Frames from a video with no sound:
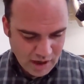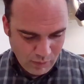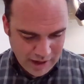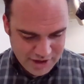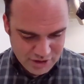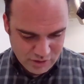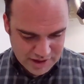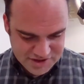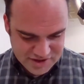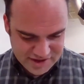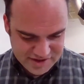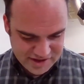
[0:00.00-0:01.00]
why do you
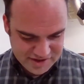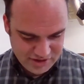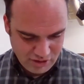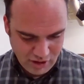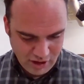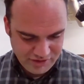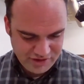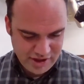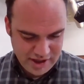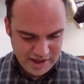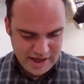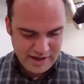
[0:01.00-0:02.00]
question these things in your hearts?
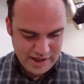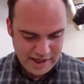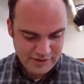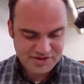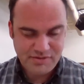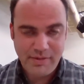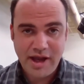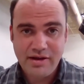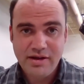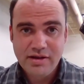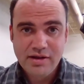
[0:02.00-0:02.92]
And he heals the man.